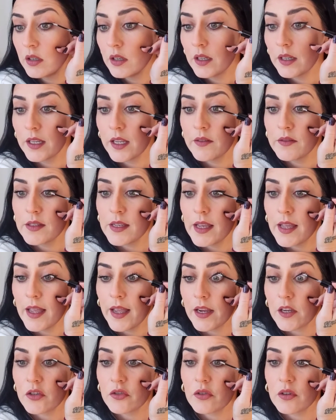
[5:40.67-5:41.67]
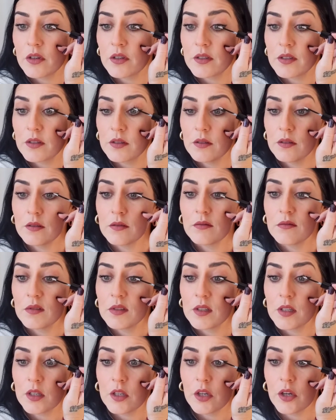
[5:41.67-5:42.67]
It gives that extra
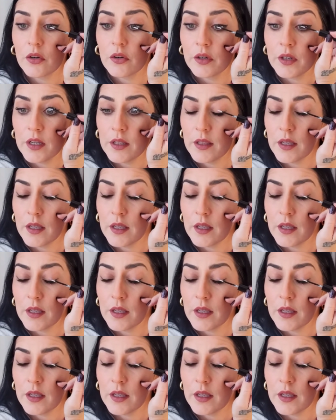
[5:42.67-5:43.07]
security